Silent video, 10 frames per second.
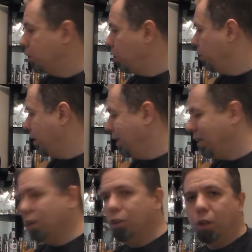so that
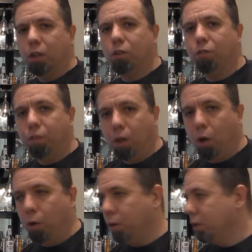it can just flow.